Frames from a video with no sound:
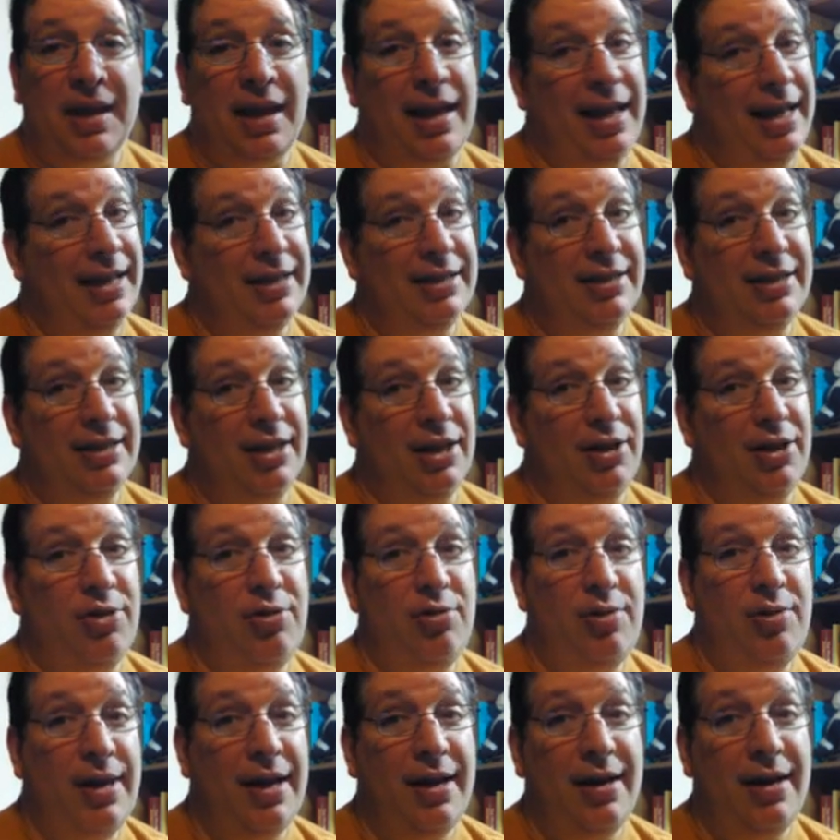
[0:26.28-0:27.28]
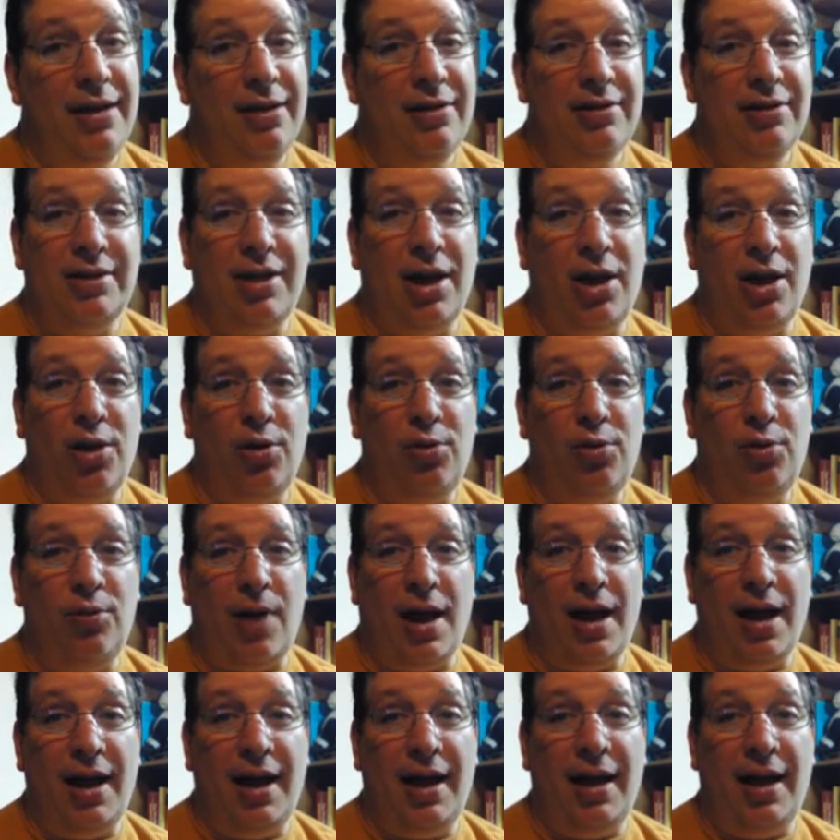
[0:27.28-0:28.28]
It's the new year,
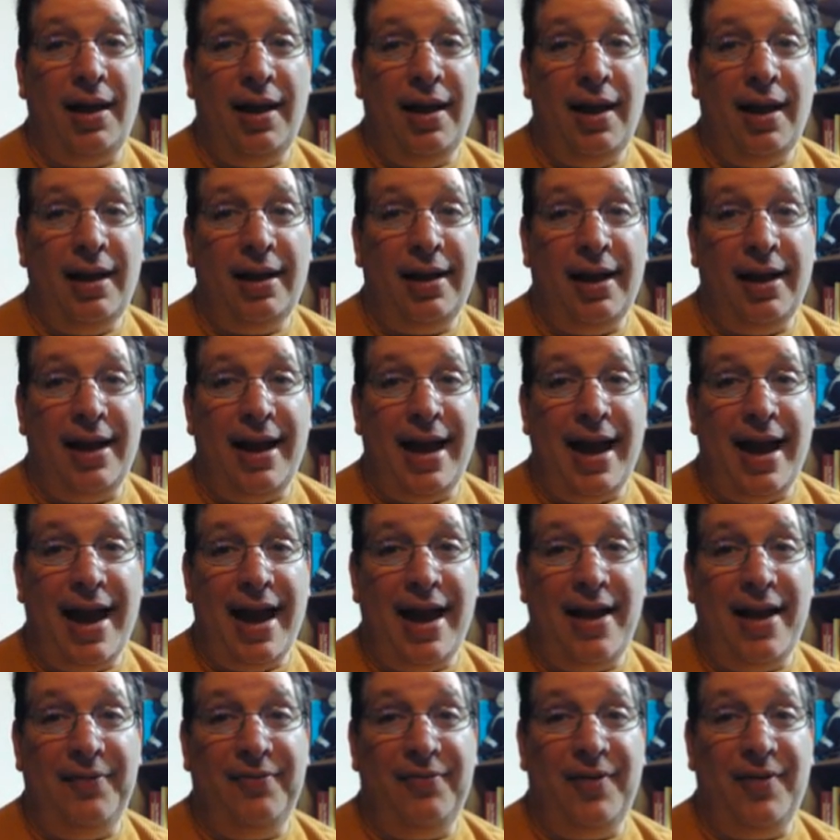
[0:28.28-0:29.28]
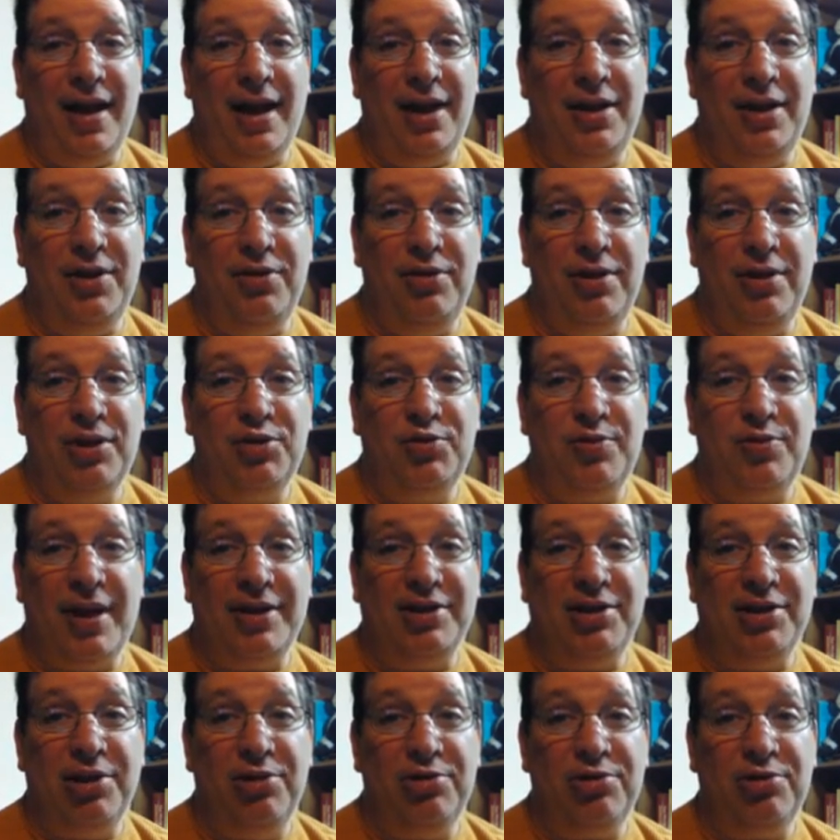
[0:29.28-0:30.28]
so gonna have New Year's
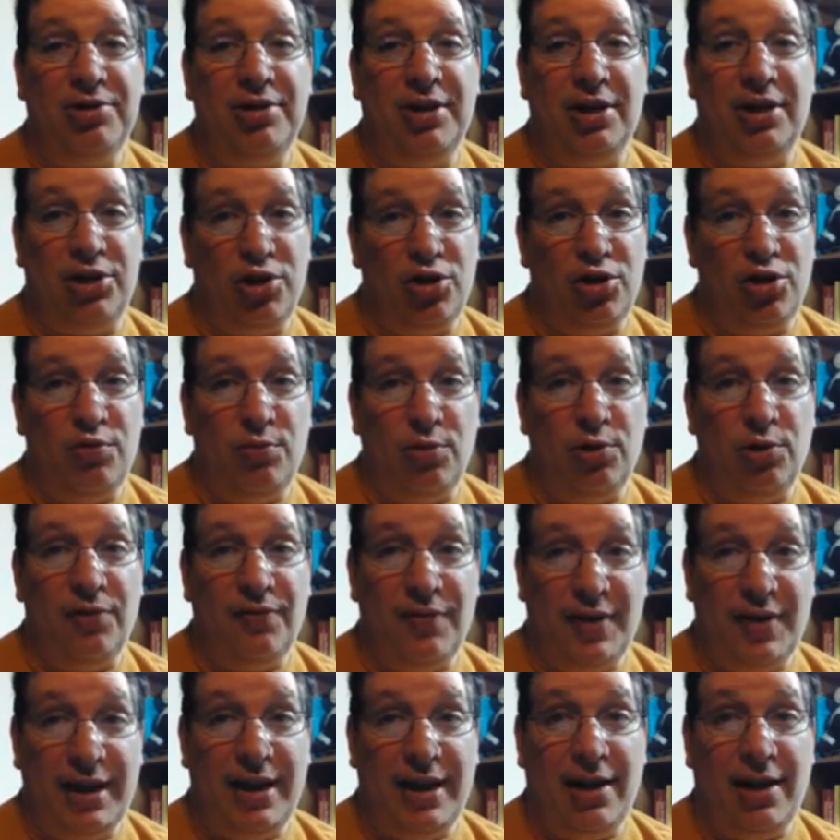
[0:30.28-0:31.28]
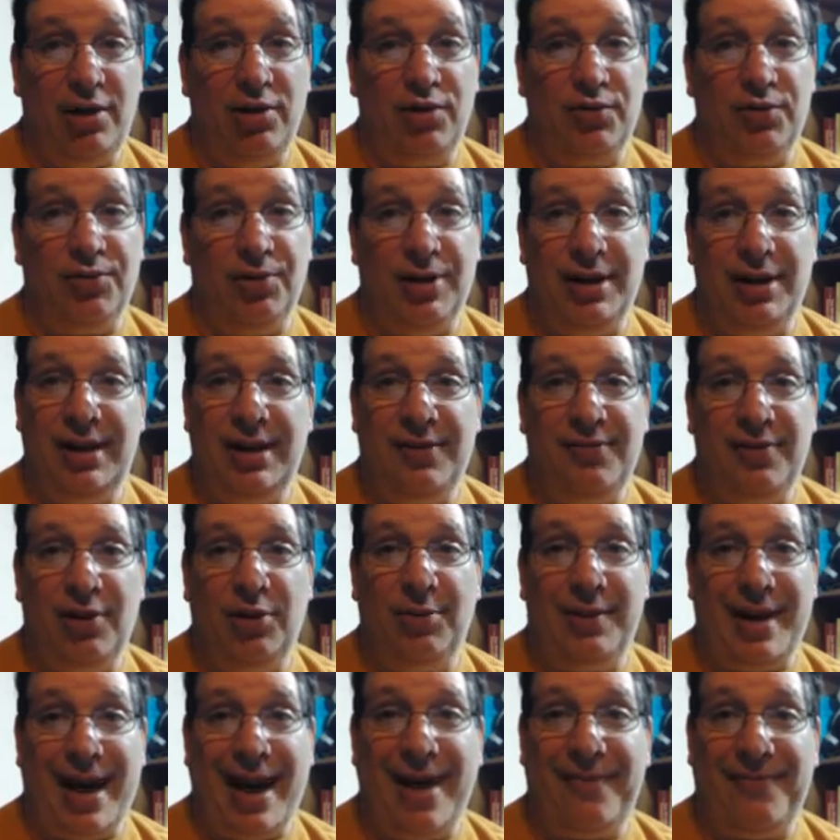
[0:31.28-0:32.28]
resolution to do more videos for Indie
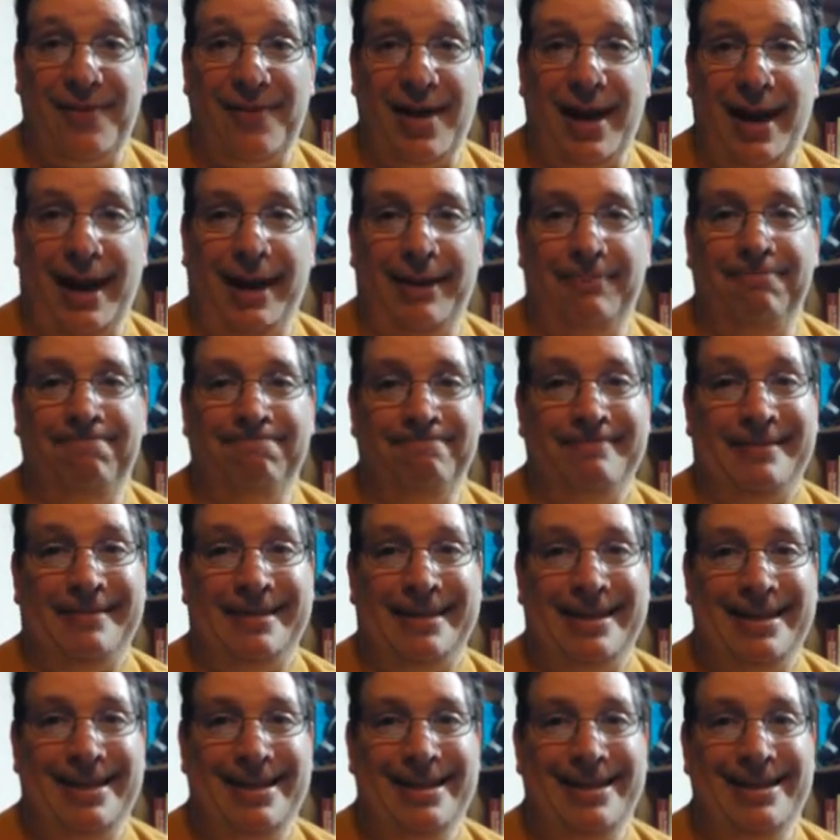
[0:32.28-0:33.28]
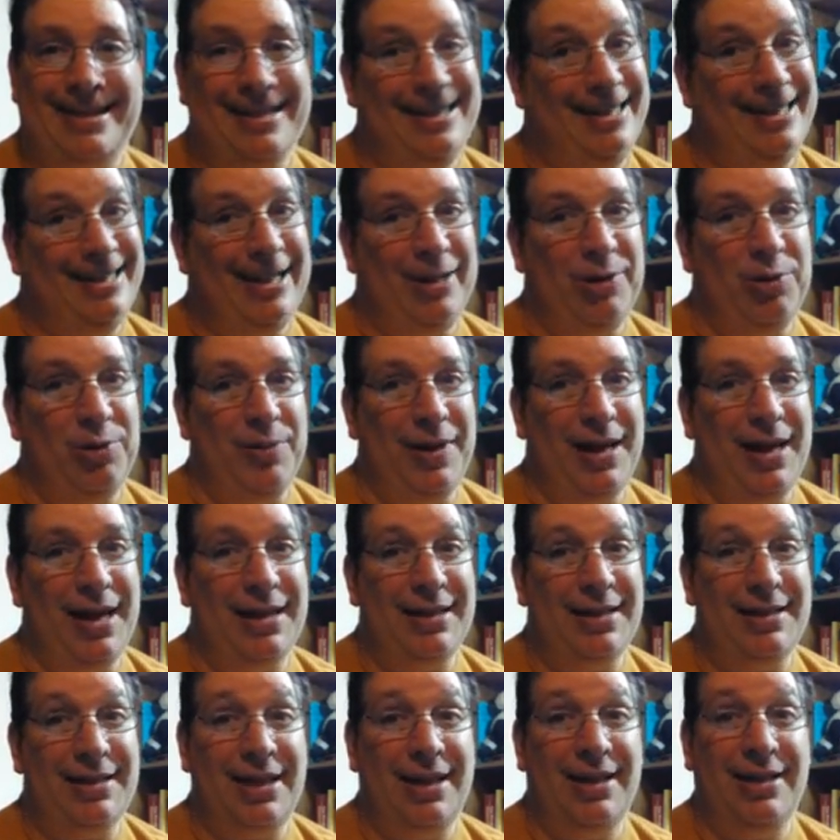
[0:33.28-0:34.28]
Film Cafe because we
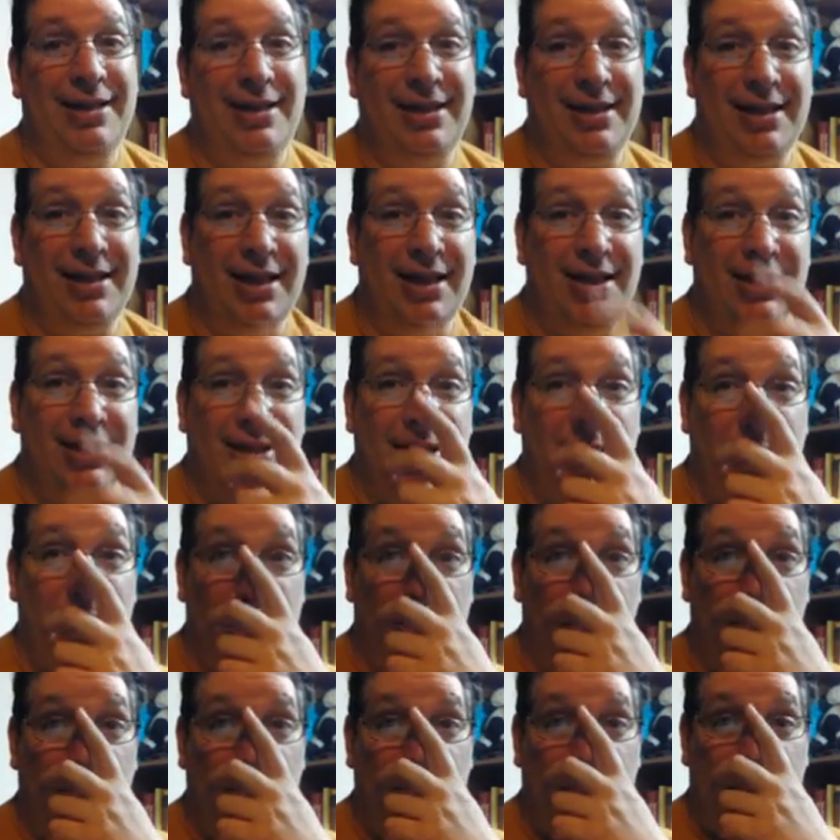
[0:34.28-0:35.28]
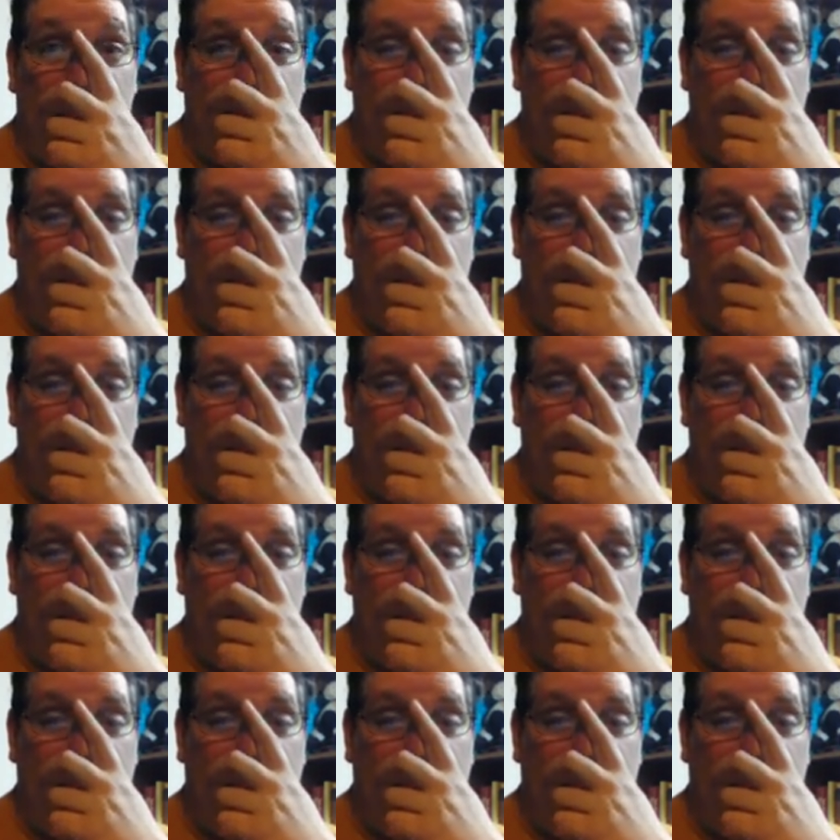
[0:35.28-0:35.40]
got tons and tons to do.